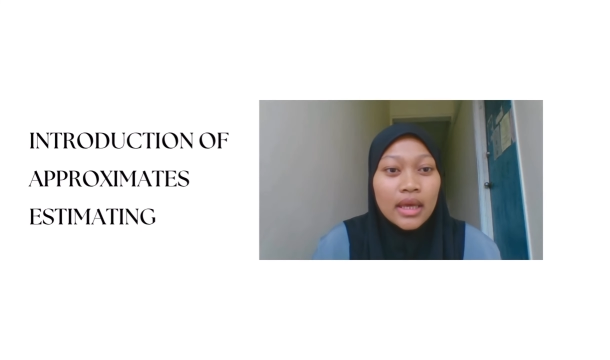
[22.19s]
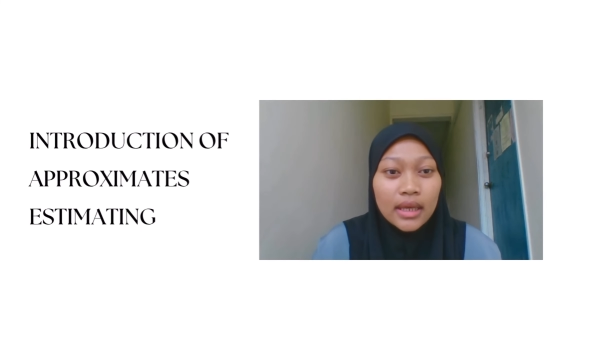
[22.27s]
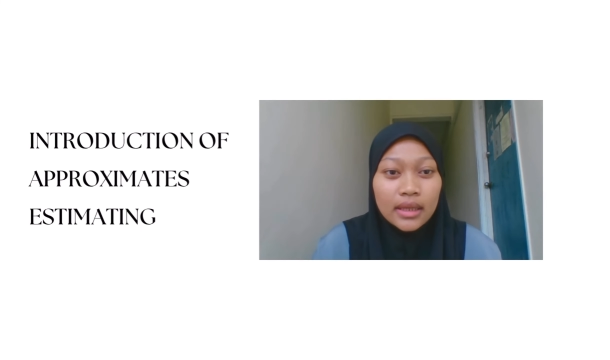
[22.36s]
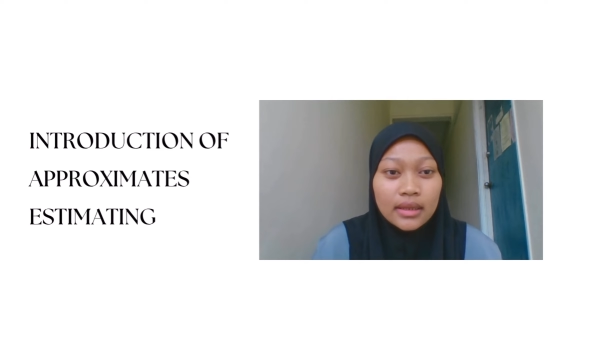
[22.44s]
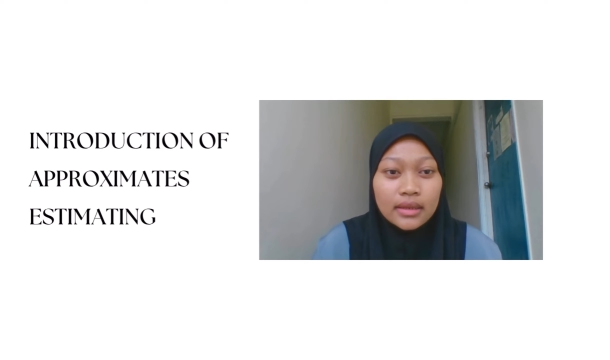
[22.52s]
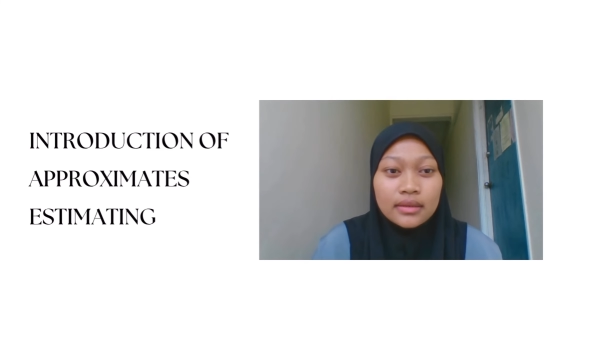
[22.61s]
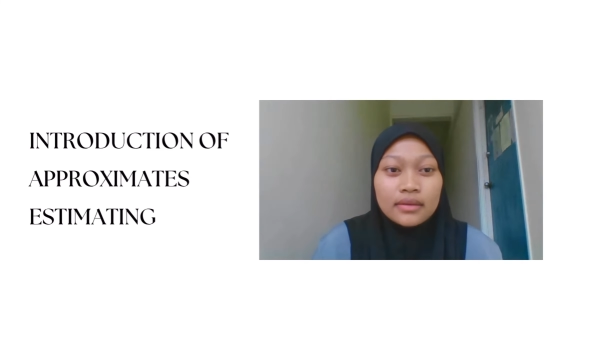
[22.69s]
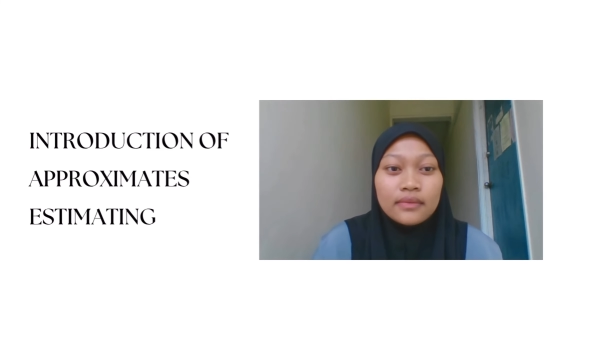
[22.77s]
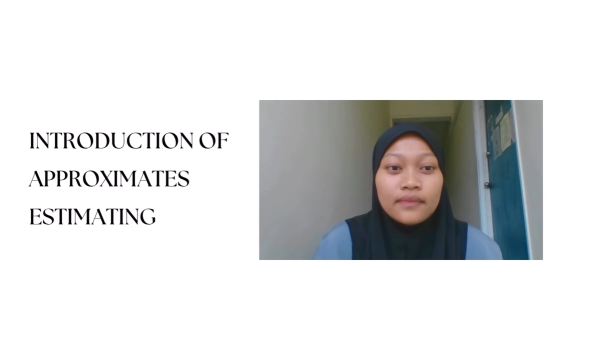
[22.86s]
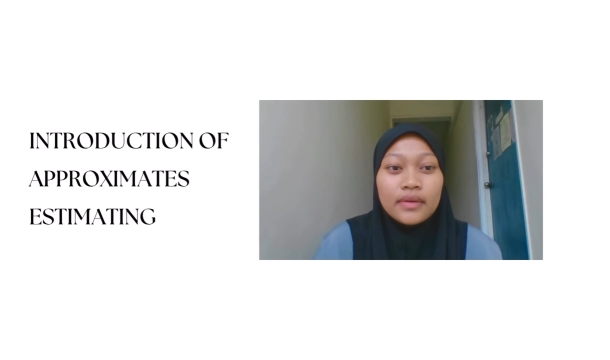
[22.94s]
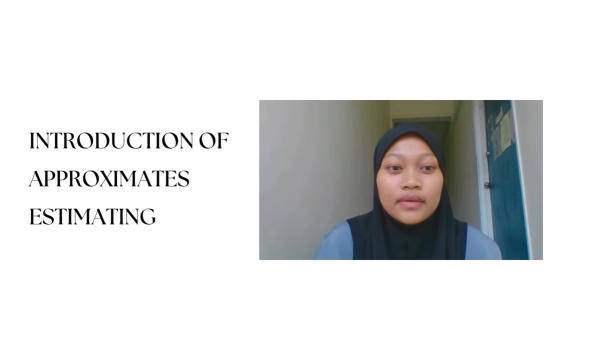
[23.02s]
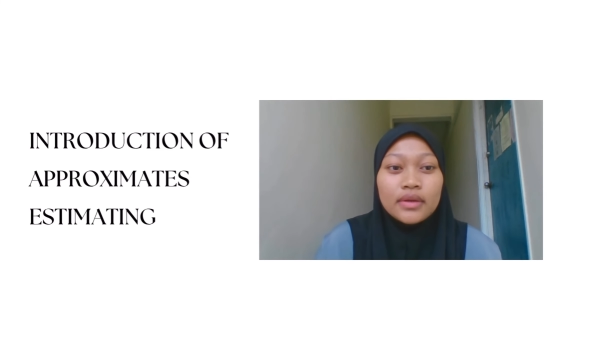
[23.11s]
And
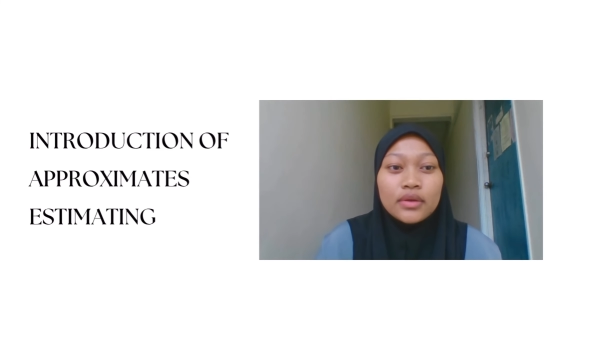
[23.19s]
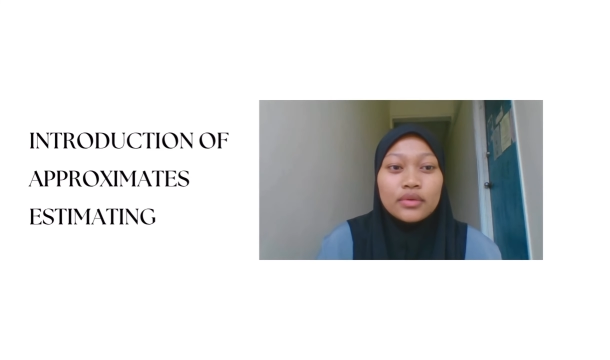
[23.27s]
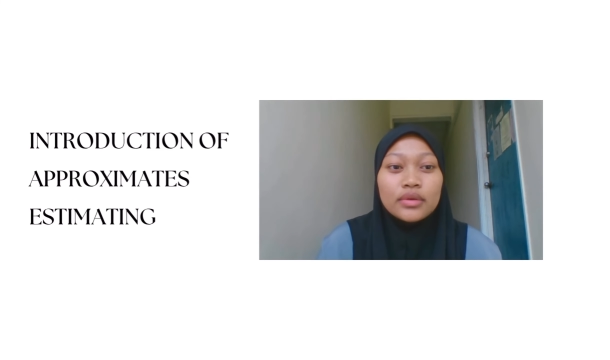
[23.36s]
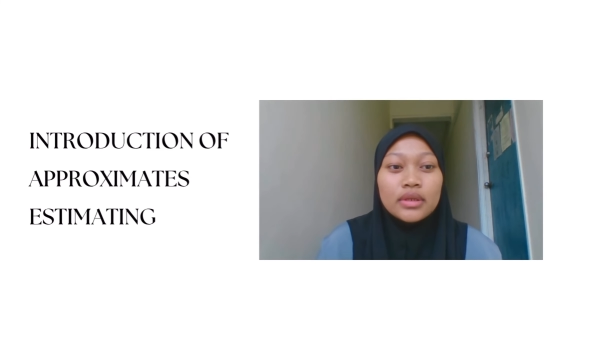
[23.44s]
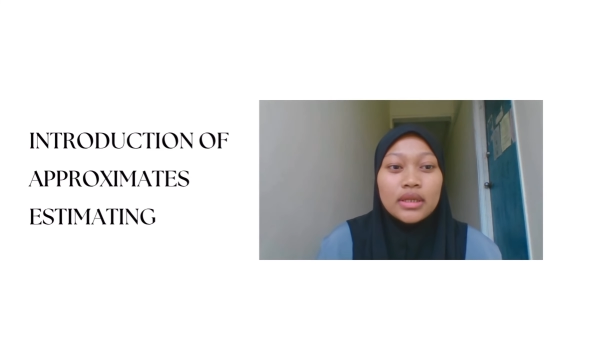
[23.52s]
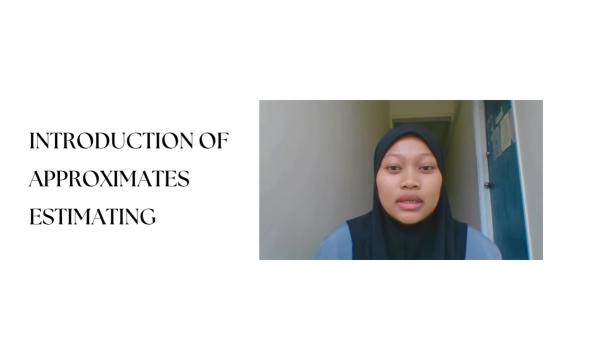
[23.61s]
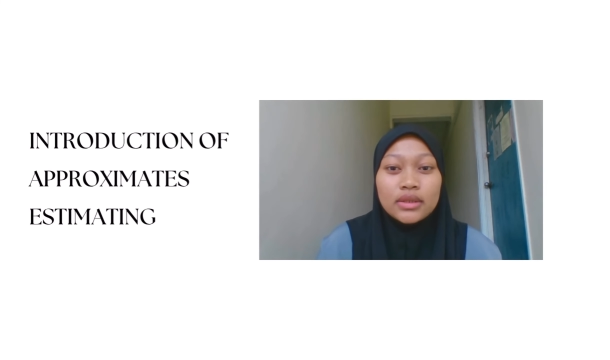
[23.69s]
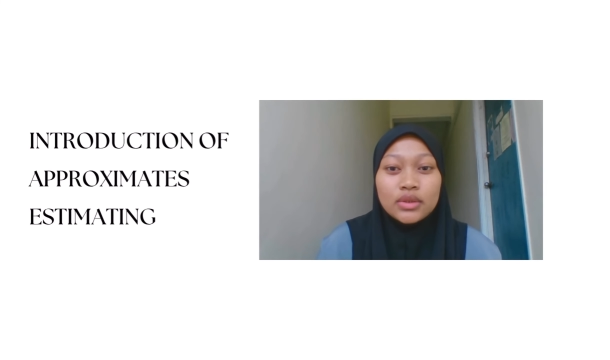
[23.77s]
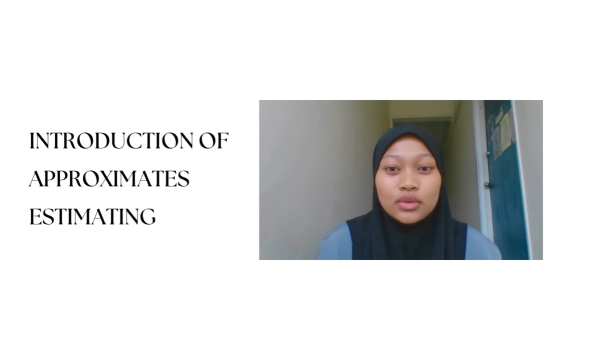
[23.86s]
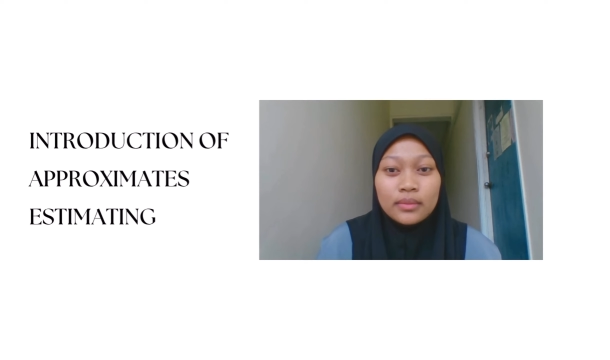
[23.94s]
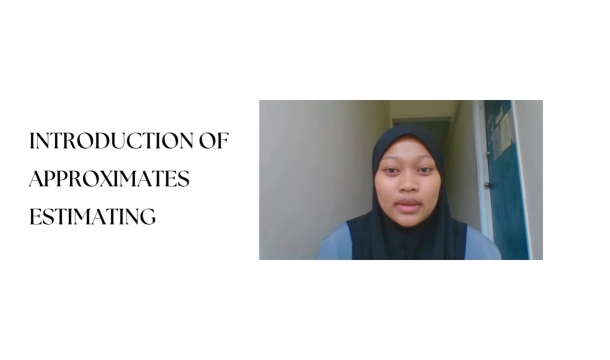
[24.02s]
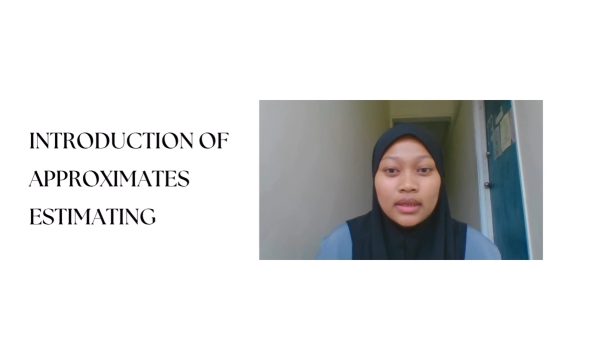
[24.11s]
very good day
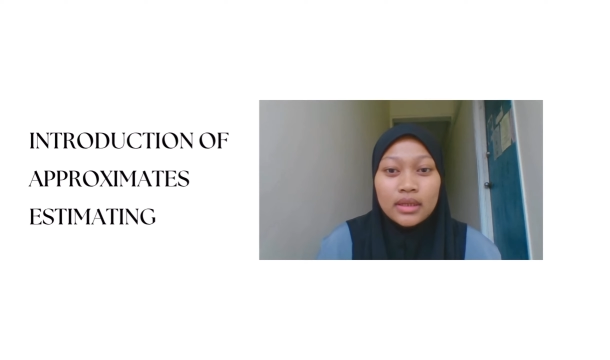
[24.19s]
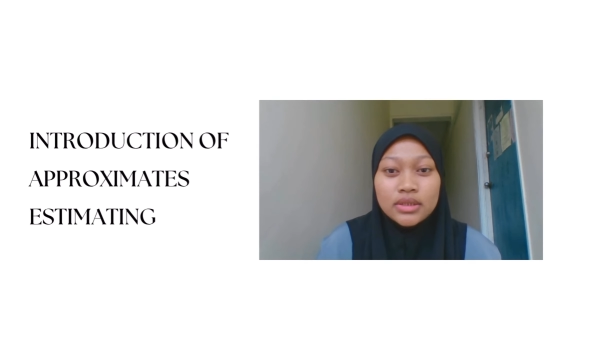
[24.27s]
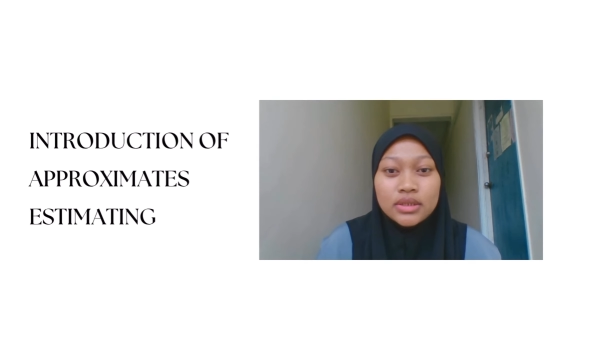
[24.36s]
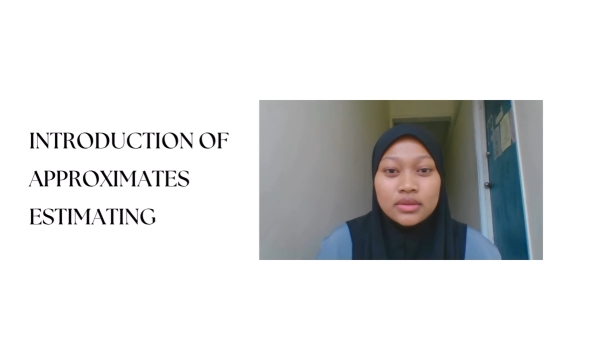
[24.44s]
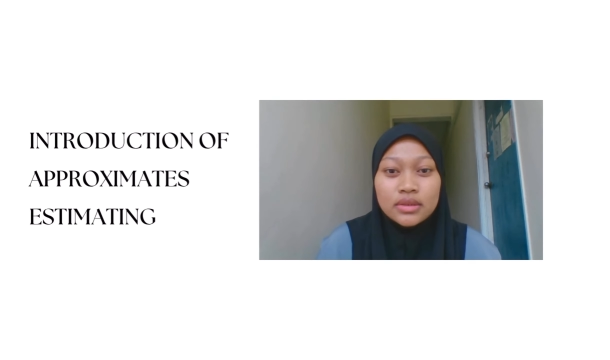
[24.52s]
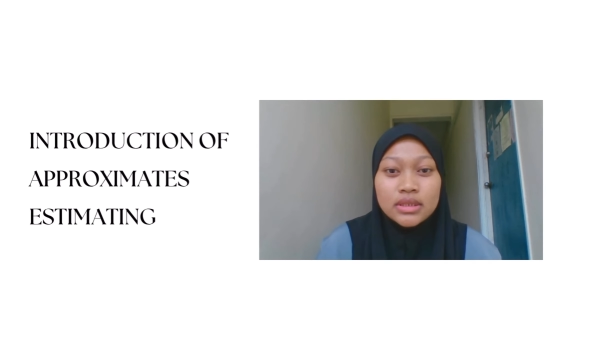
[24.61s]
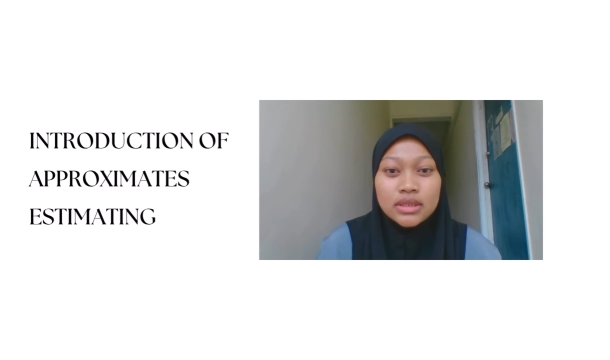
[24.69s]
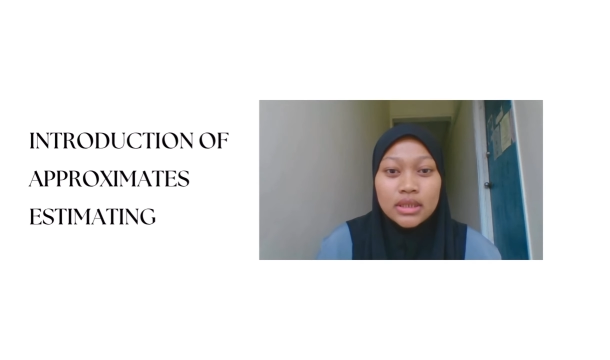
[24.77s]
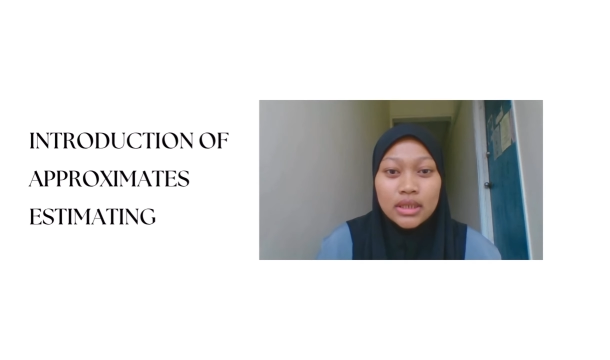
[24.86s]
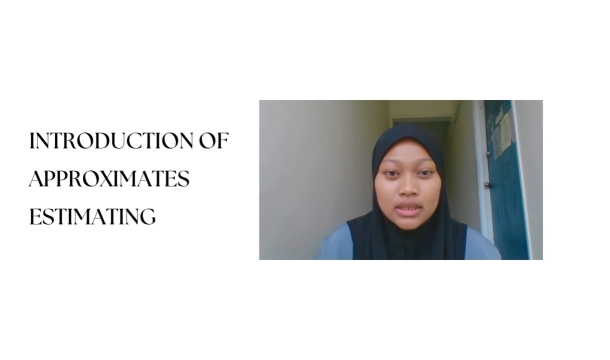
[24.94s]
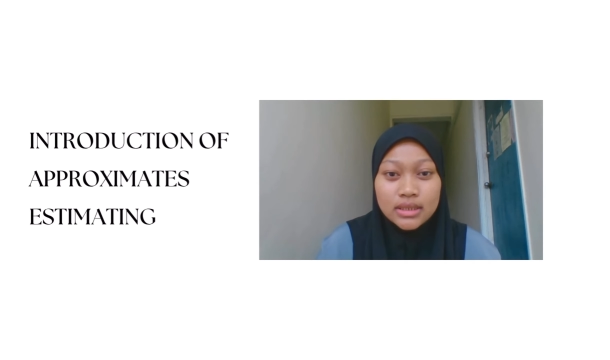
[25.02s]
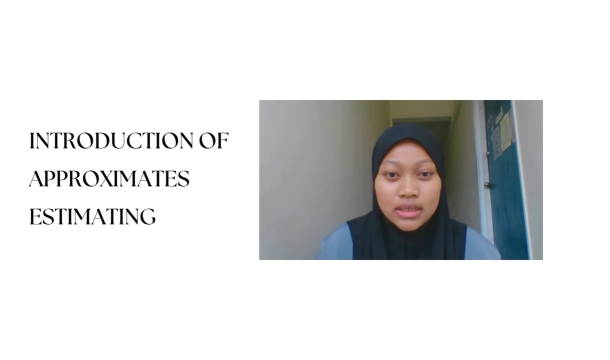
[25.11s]
to my lecturer Sir
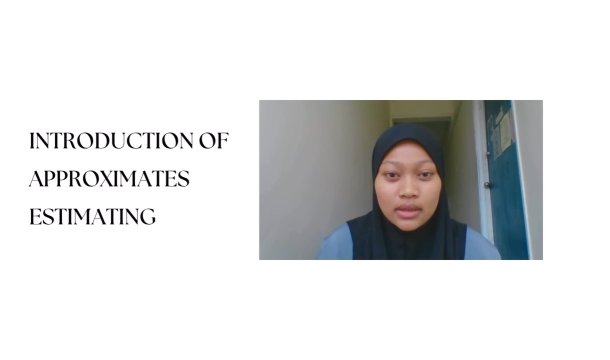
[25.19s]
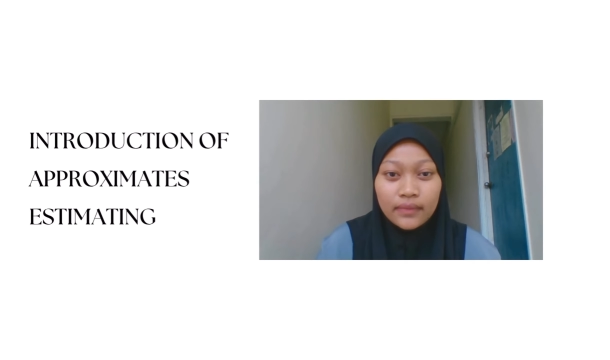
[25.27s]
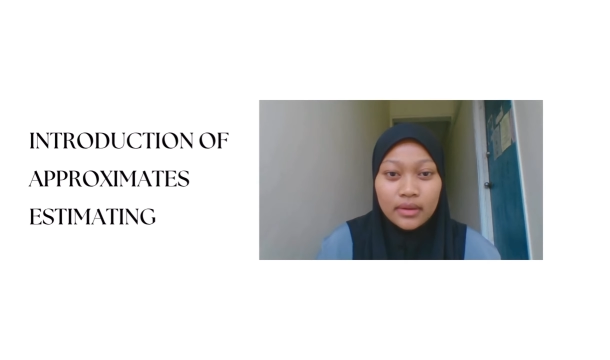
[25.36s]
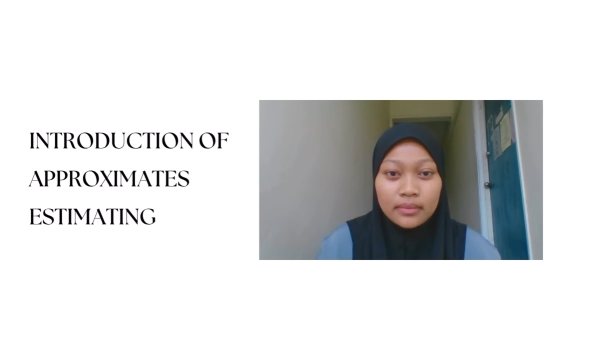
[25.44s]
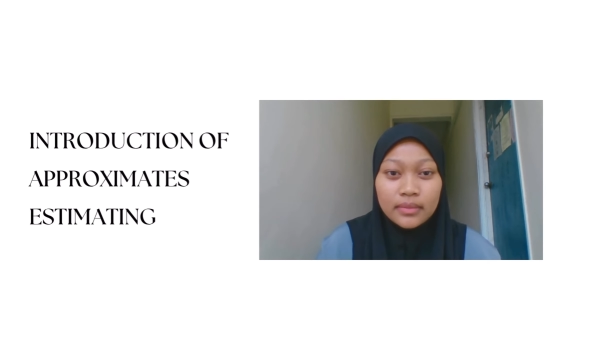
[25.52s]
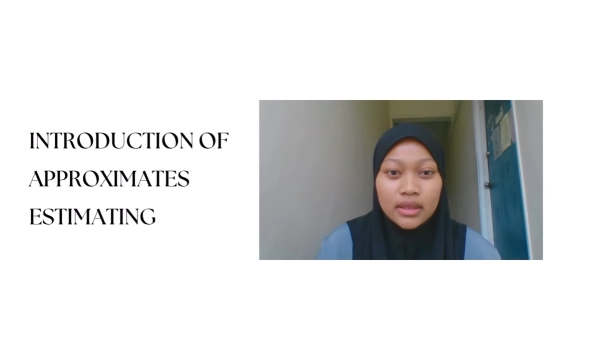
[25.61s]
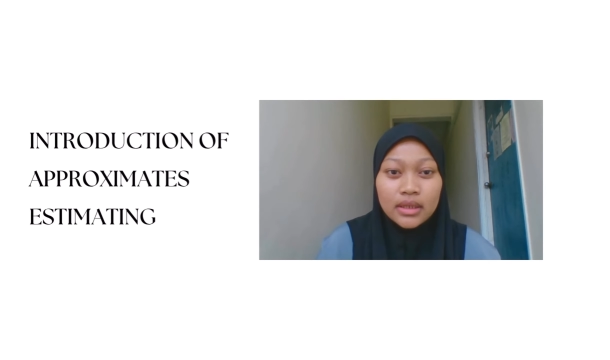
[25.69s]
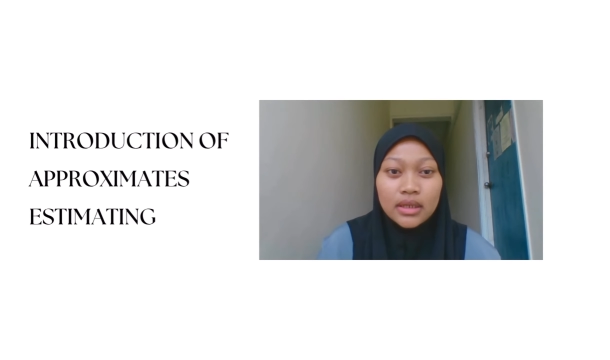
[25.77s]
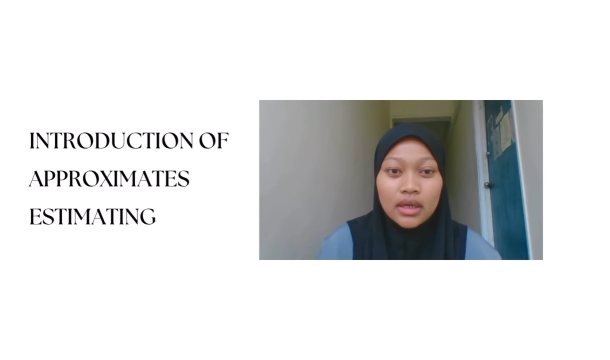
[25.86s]
Izzat Fahmi.